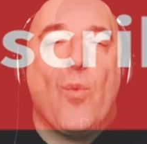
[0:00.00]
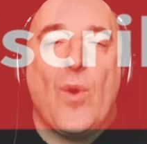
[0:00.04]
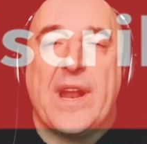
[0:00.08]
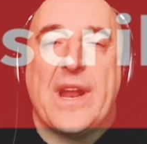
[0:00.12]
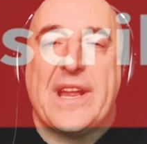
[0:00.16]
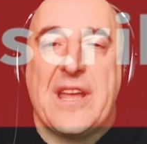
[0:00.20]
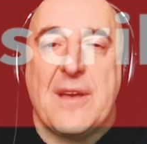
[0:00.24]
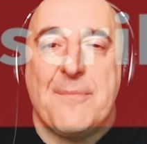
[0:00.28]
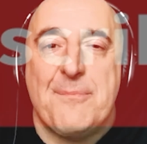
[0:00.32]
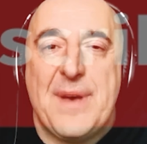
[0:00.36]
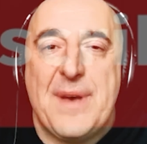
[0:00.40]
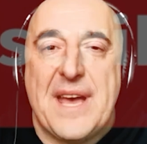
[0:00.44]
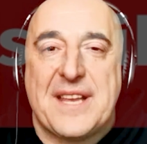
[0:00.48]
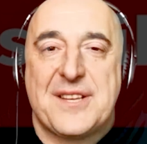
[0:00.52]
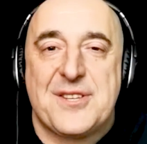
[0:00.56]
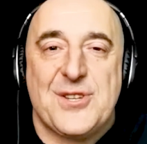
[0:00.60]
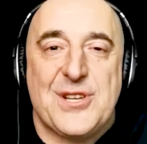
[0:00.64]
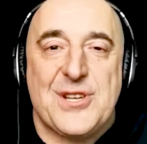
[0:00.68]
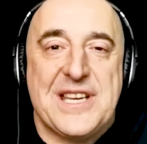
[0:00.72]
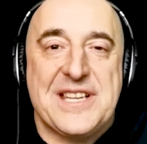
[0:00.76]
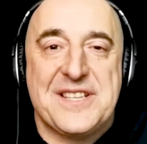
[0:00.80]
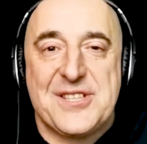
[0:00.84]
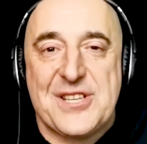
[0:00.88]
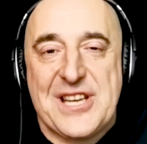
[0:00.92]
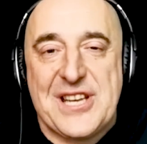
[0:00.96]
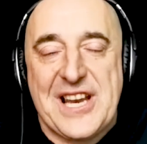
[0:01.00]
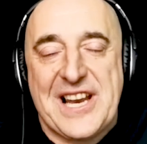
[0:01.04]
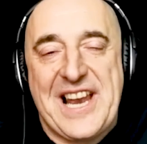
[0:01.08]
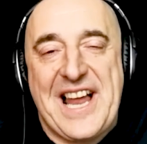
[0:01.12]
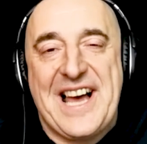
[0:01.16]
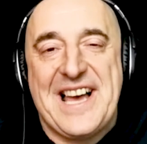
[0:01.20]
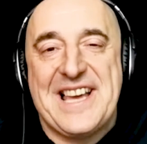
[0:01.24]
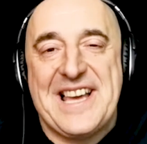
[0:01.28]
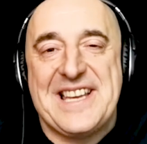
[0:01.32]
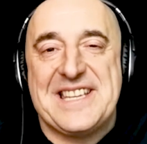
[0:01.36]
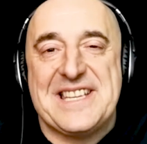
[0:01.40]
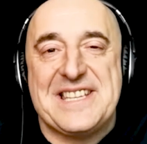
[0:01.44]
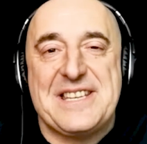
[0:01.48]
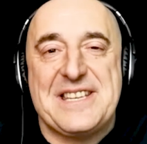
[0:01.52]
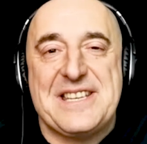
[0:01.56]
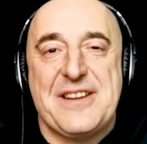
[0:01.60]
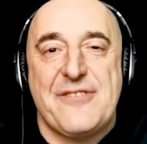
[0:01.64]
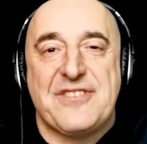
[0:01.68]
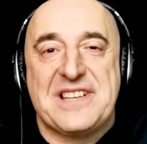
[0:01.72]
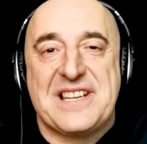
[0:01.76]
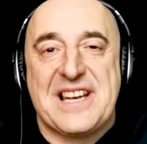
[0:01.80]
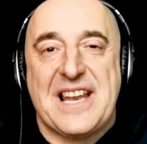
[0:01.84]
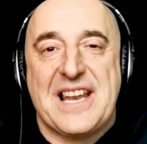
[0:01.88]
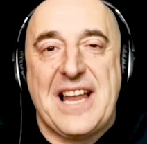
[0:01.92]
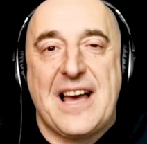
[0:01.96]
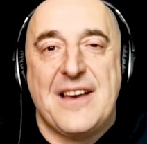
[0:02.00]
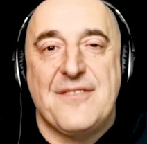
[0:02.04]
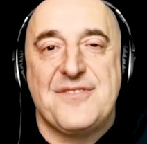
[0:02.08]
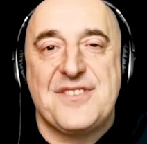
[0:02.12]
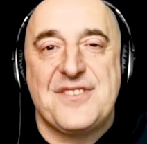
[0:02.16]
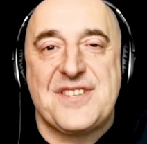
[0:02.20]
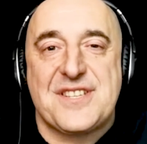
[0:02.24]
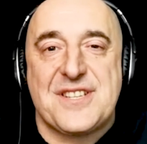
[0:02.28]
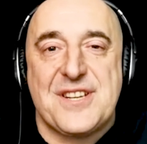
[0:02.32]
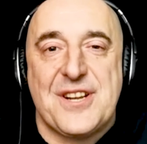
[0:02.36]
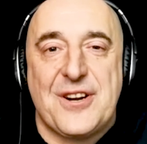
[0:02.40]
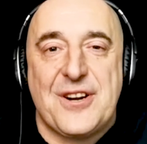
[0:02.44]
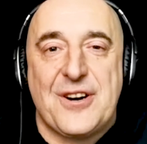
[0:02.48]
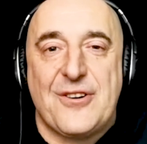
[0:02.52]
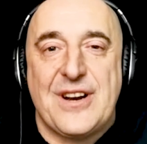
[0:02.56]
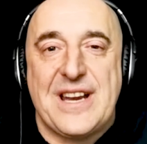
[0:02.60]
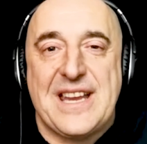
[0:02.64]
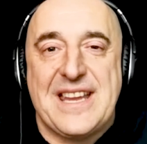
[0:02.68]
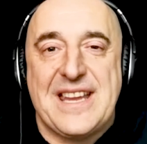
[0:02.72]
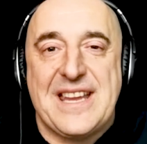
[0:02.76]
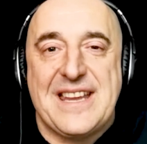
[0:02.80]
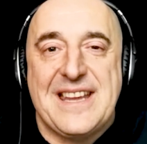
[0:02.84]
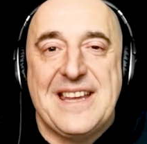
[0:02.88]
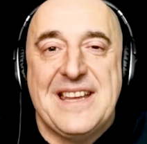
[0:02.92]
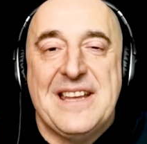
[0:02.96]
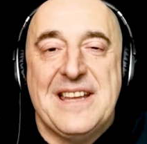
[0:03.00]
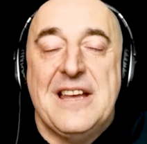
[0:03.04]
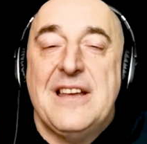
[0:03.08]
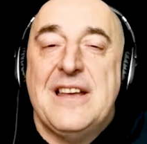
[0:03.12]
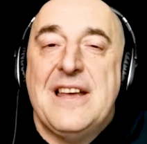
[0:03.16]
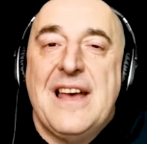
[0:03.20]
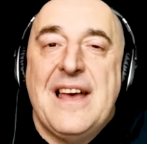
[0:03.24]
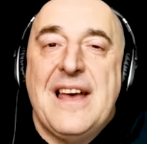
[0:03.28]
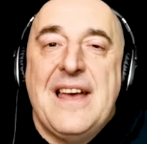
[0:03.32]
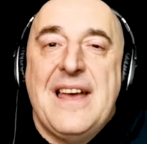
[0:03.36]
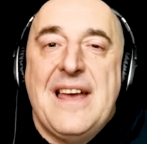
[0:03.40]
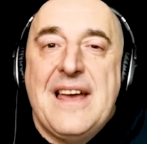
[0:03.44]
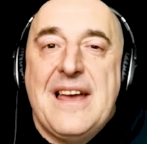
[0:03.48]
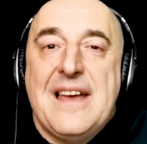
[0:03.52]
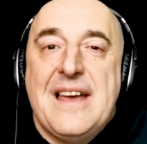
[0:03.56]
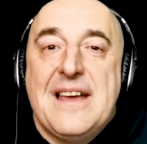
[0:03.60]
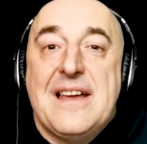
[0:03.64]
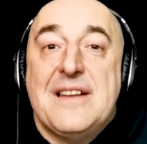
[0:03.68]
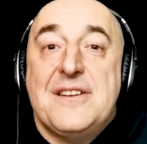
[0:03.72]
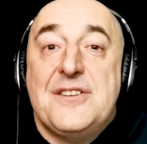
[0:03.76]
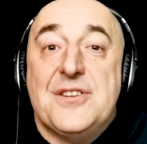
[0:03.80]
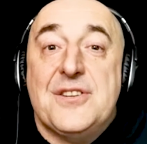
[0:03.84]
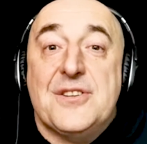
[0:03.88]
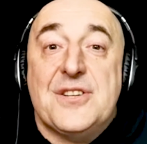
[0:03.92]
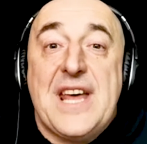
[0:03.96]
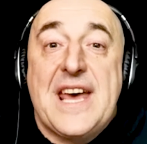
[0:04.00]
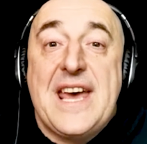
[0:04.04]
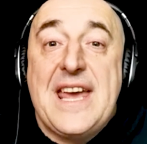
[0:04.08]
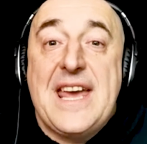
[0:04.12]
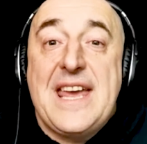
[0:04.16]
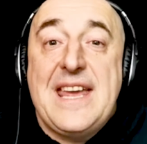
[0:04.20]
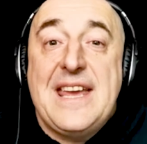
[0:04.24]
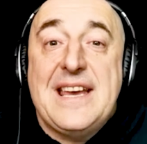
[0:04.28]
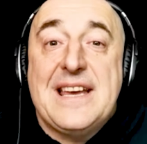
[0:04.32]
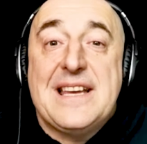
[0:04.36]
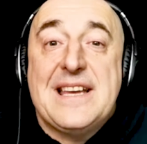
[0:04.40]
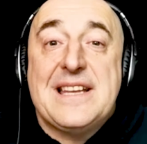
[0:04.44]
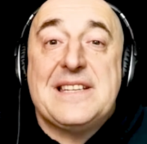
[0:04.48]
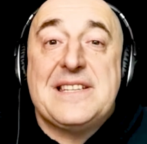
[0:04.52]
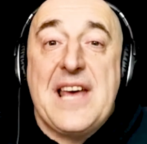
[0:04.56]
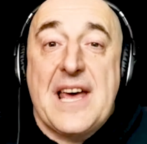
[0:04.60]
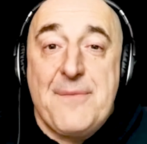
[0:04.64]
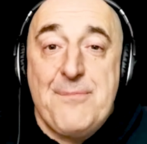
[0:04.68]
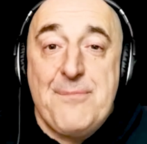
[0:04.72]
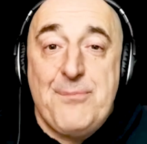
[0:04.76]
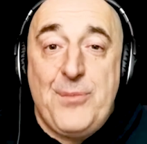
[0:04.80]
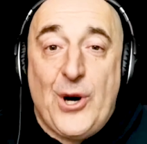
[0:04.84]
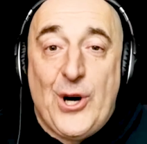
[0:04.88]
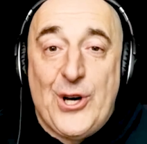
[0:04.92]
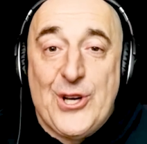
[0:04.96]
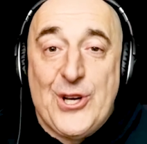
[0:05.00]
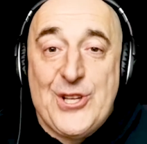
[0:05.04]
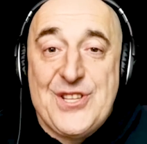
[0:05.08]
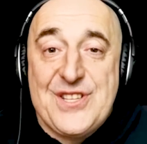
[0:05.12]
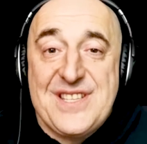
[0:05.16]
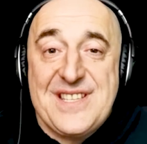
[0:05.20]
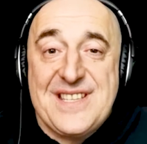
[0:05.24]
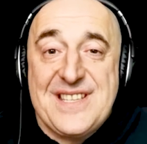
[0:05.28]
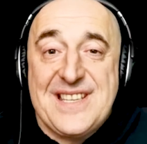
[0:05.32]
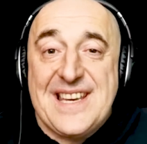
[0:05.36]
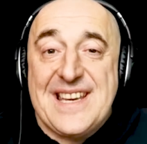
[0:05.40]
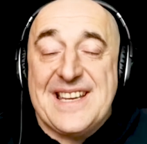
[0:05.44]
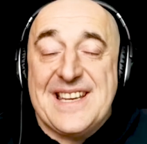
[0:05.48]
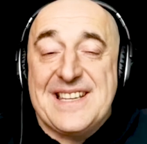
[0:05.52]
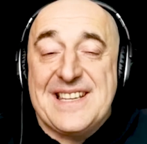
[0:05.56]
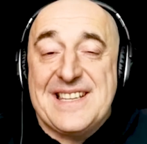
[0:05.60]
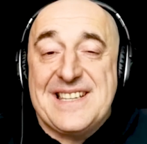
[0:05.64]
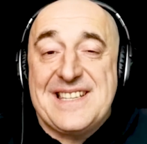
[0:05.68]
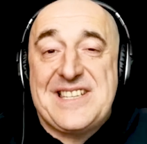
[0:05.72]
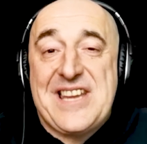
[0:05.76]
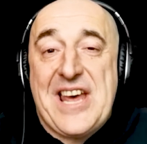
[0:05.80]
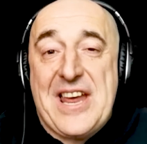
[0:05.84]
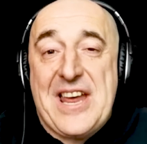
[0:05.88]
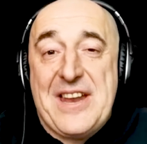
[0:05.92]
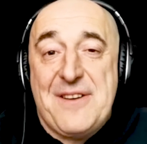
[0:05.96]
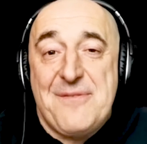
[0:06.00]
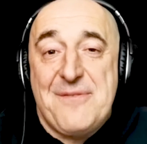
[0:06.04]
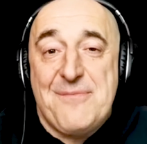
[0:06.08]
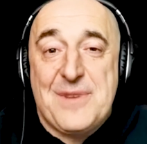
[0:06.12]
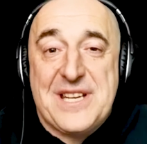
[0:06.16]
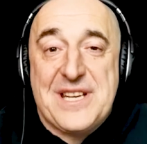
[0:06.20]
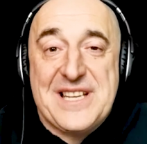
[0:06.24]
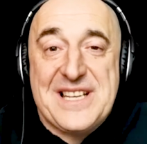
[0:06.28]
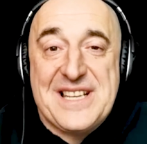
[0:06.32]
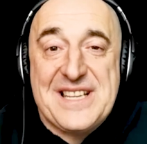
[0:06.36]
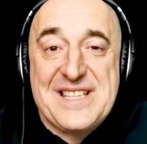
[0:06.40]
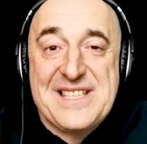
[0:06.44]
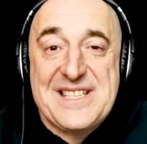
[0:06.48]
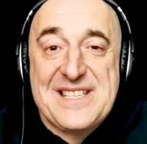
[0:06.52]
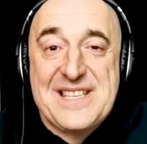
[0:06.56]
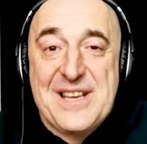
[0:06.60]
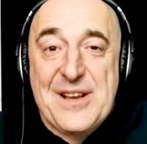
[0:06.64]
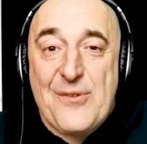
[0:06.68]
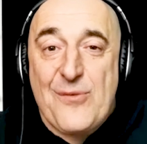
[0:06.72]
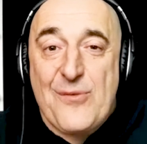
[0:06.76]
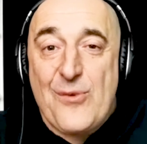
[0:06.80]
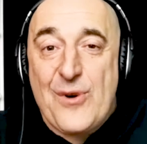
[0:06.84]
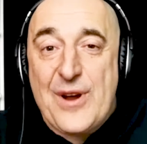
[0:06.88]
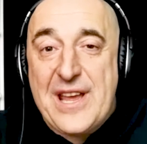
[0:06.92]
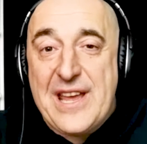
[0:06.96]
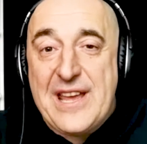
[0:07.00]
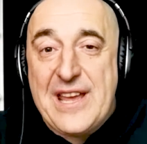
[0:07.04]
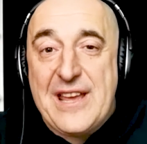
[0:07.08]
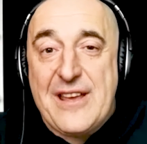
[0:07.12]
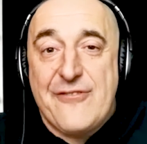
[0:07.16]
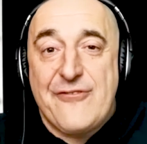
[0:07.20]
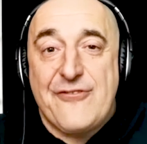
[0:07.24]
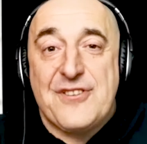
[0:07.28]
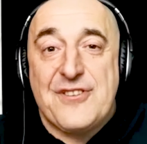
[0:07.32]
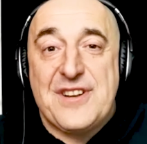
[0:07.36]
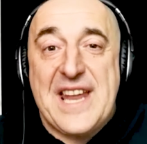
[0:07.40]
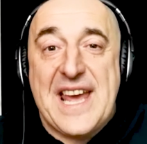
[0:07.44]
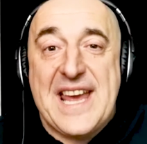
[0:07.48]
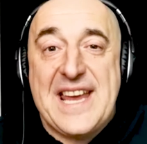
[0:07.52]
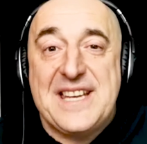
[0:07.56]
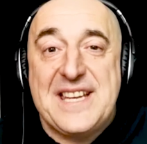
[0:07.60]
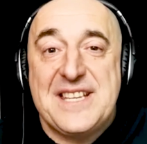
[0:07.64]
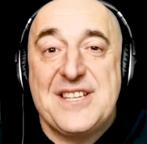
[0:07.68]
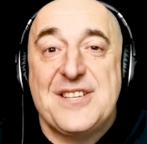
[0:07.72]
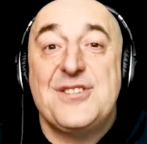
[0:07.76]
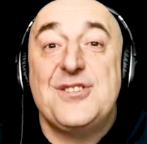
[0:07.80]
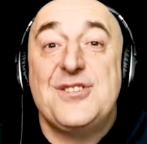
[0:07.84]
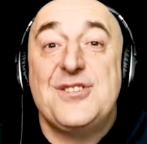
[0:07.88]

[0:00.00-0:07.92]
Welcome back to Into the Light, a different life story. Today, 10 points in 10 minutes with Nate